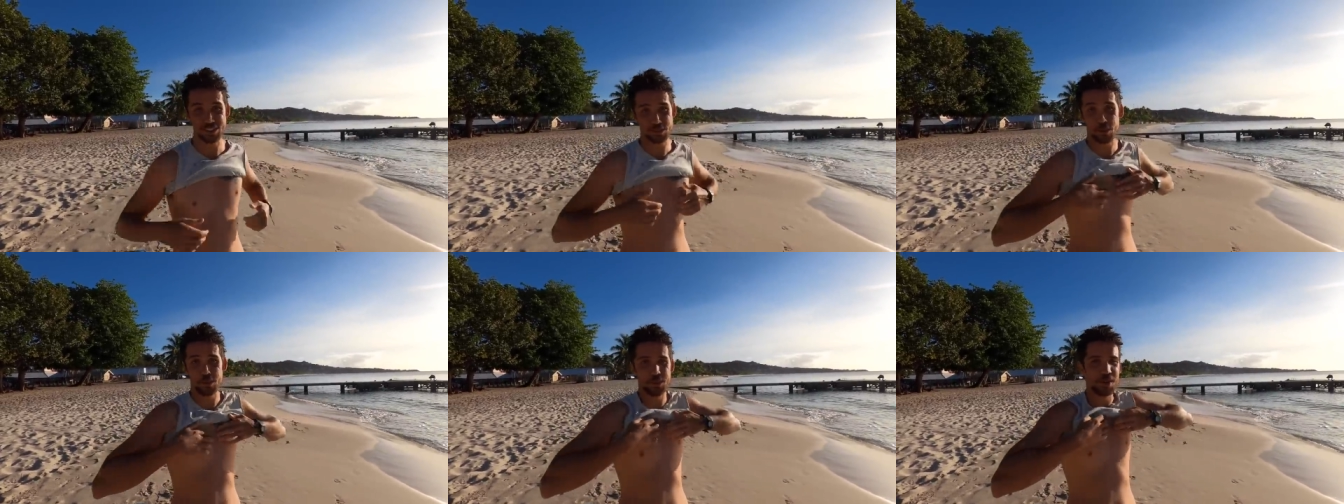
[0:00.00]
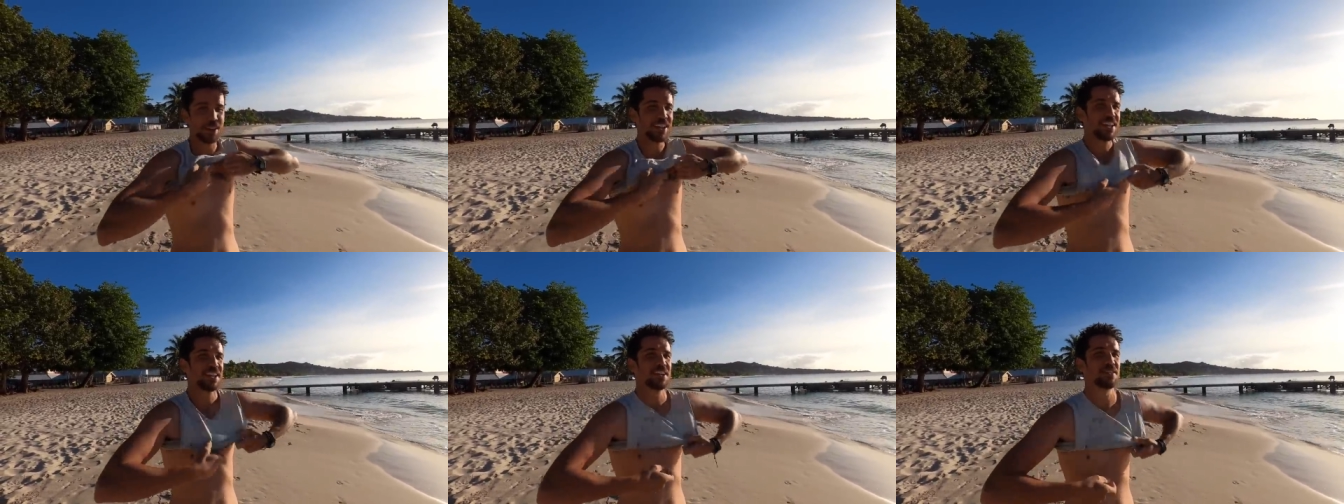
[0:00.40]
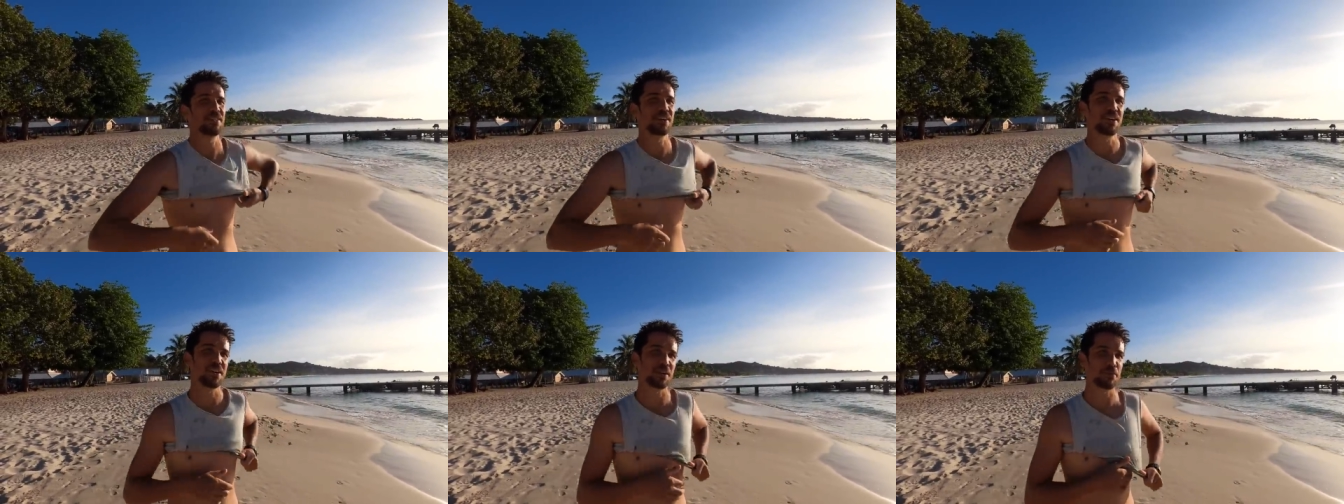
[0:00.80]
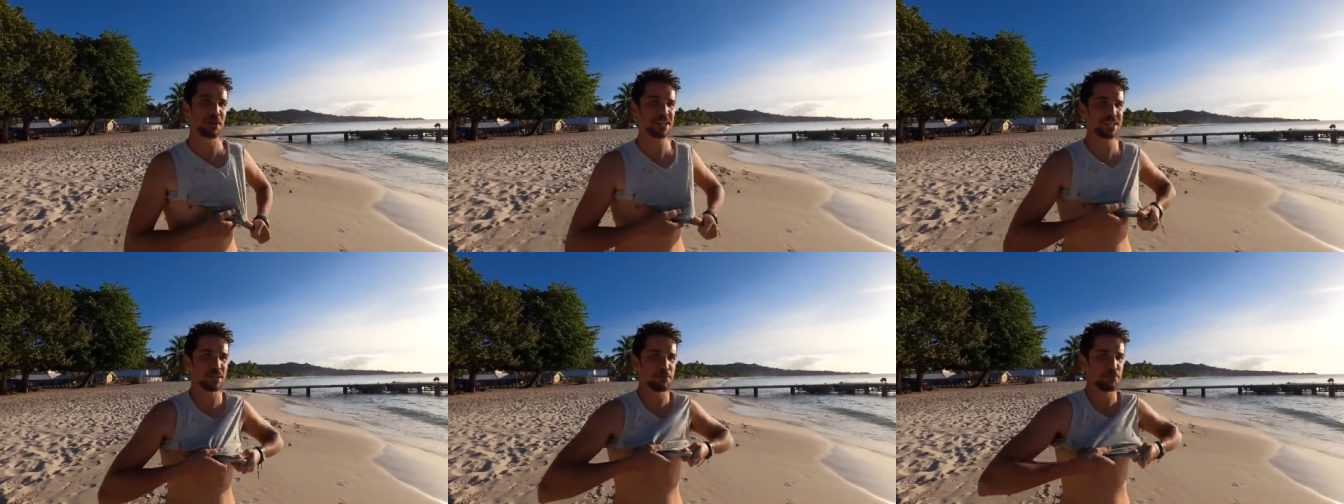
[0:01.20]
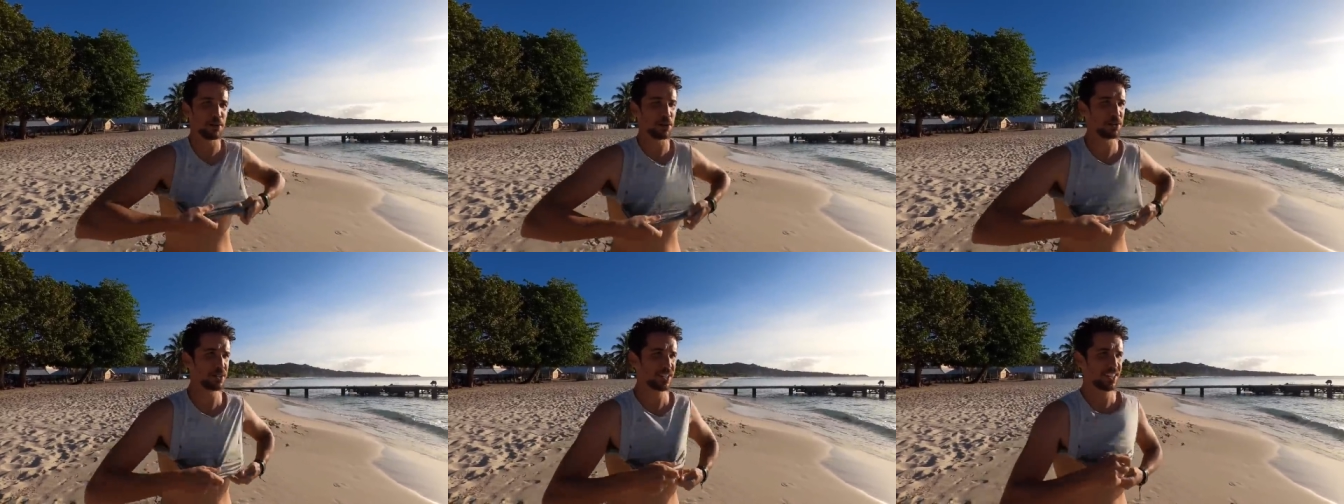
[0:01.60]
That's what we're doing. We're going back to the
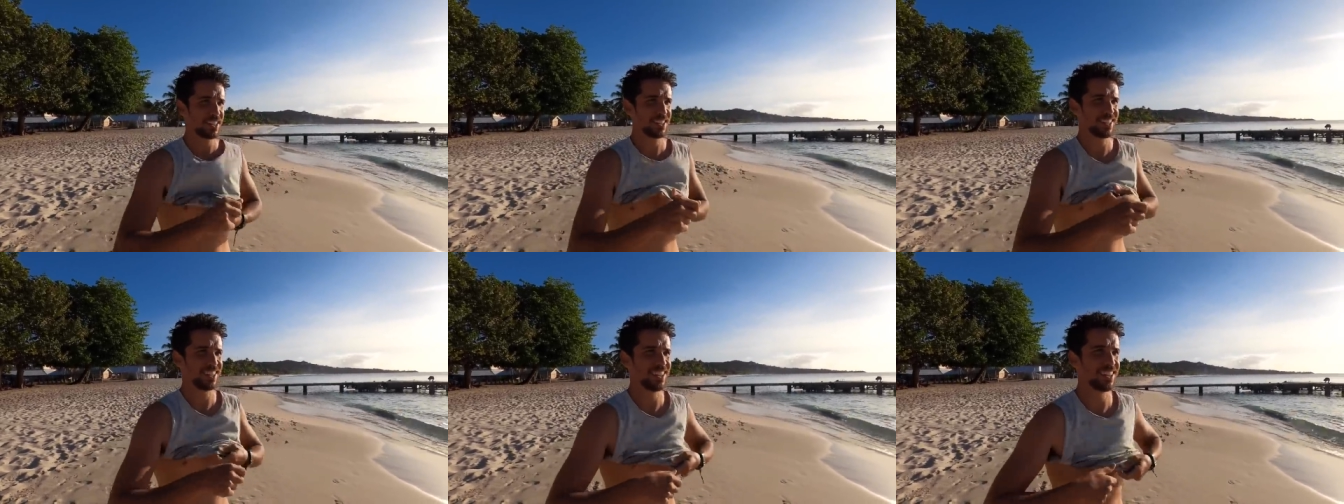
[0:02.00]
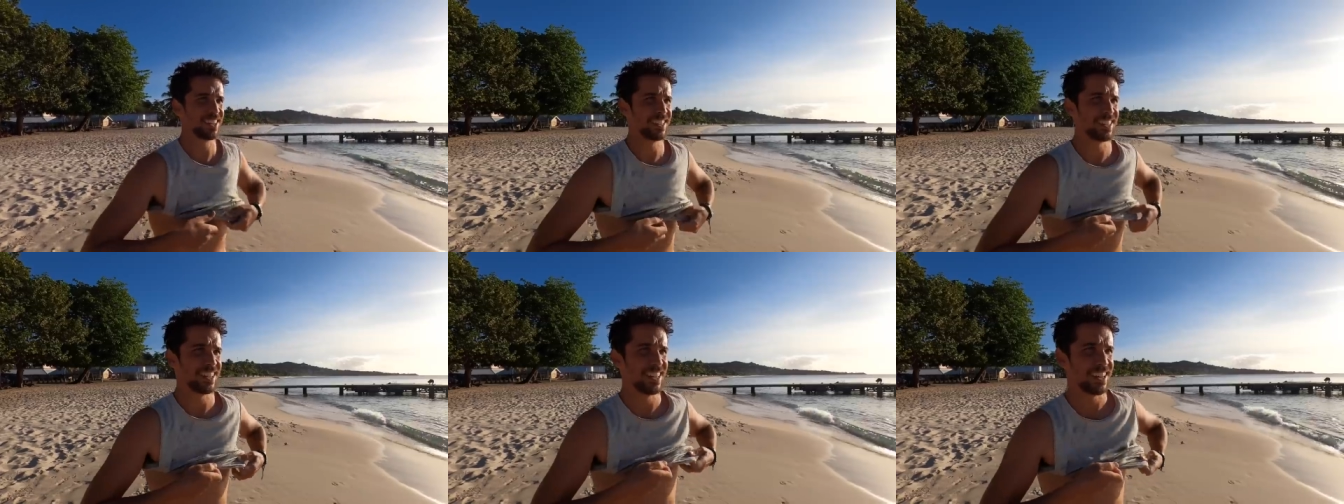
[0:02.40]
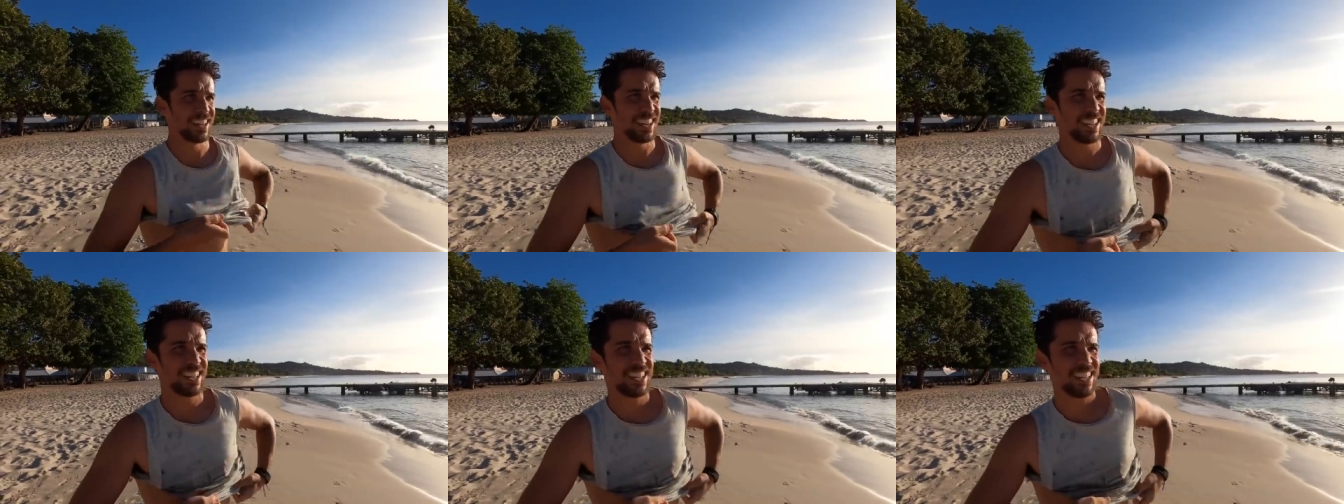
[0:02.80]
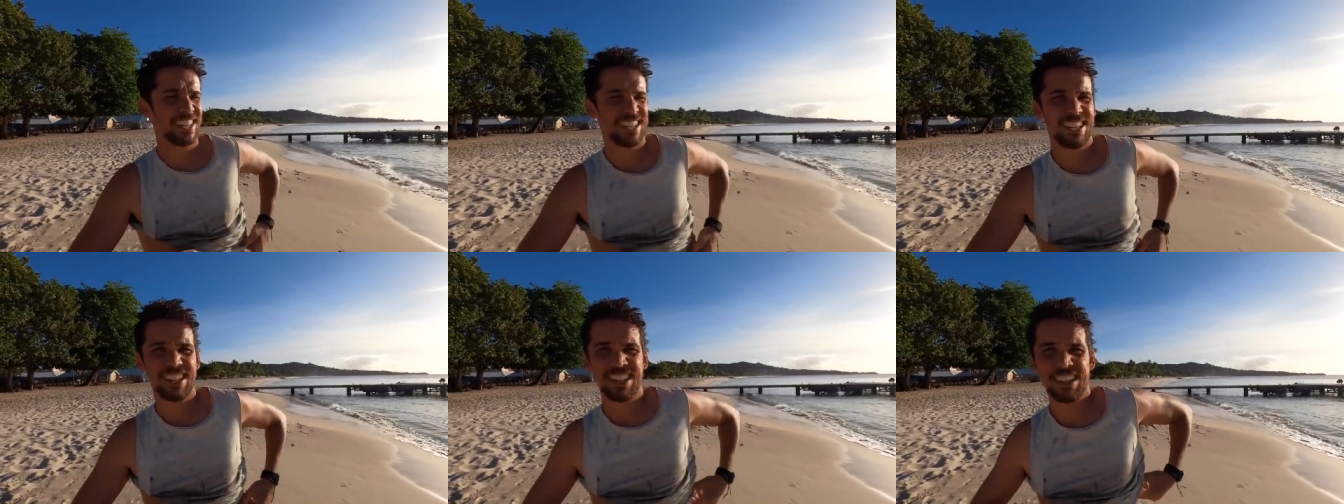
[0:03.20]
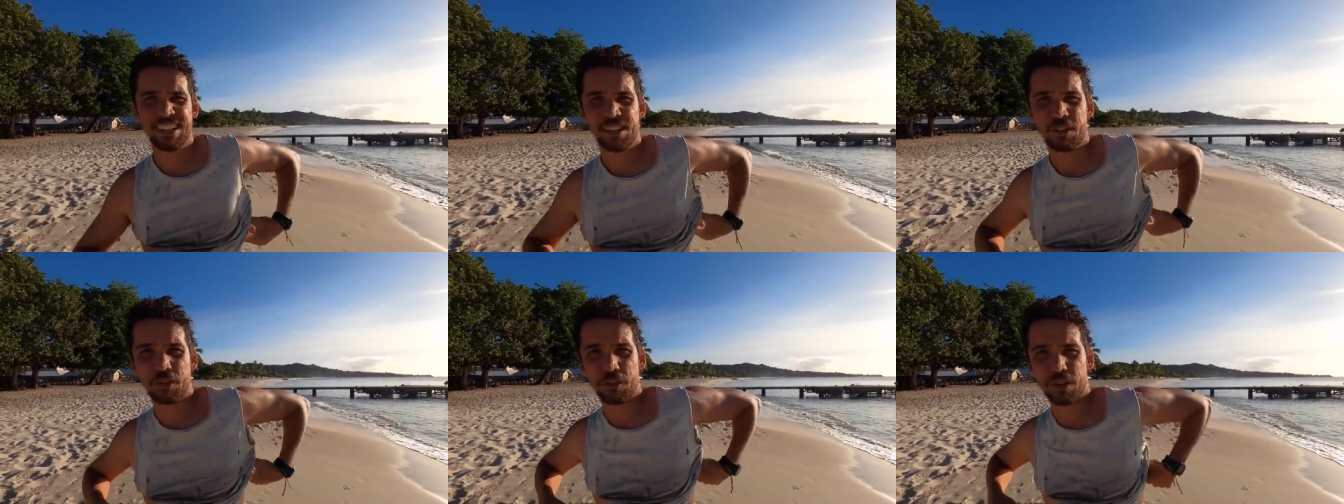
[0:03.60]
boat and
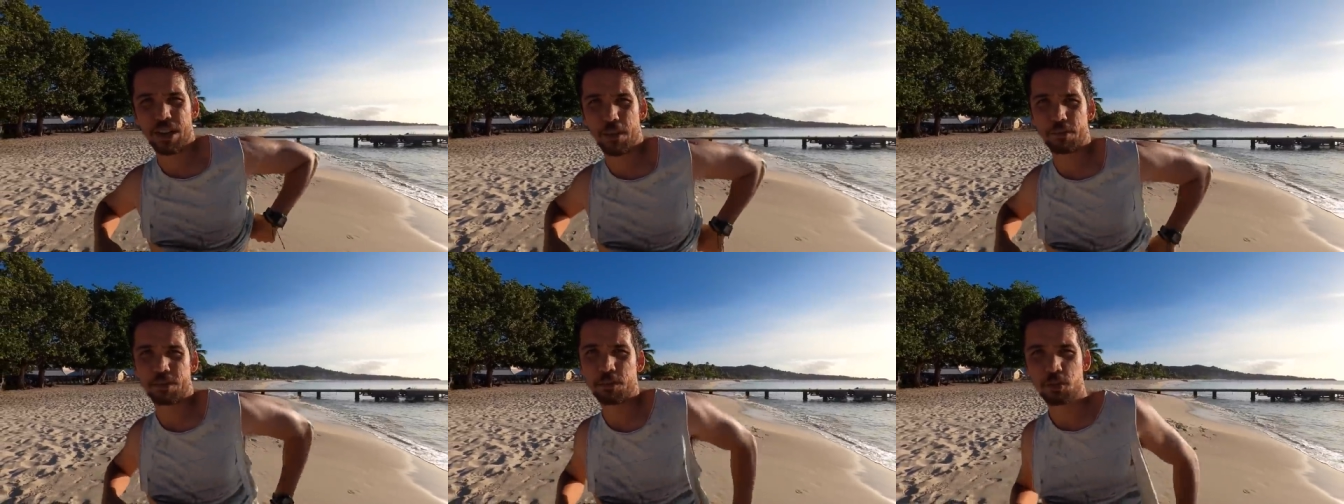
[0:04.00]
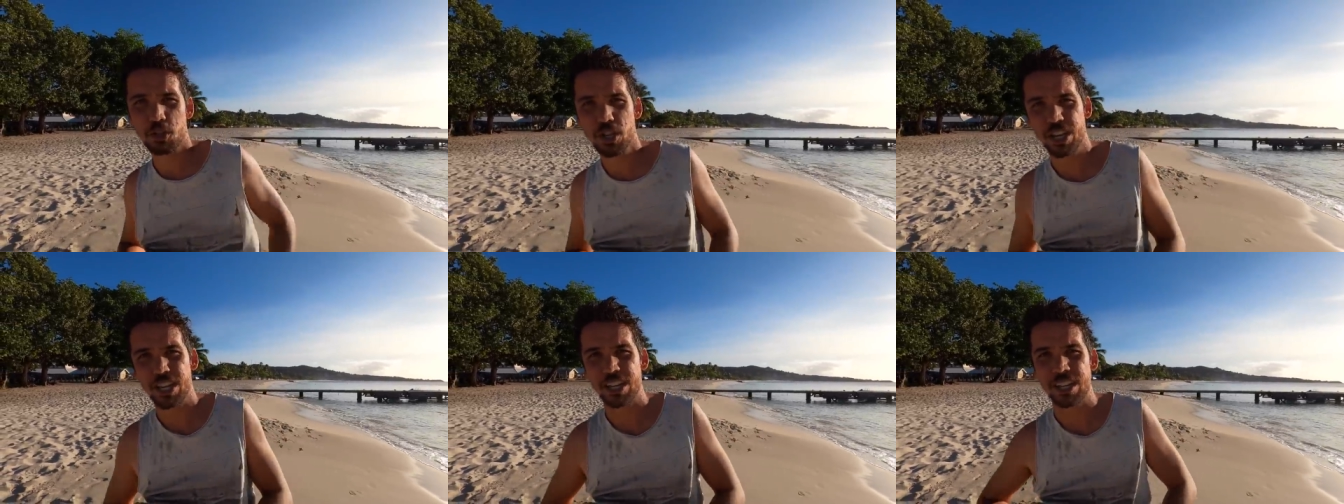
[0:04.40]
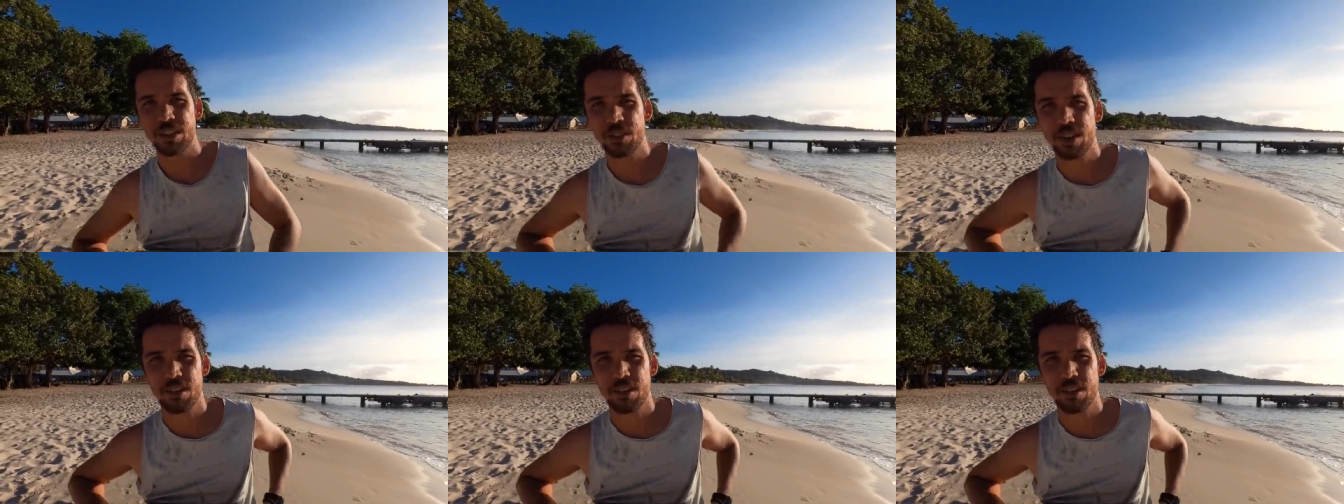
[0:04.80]
uh, grill up some chicken.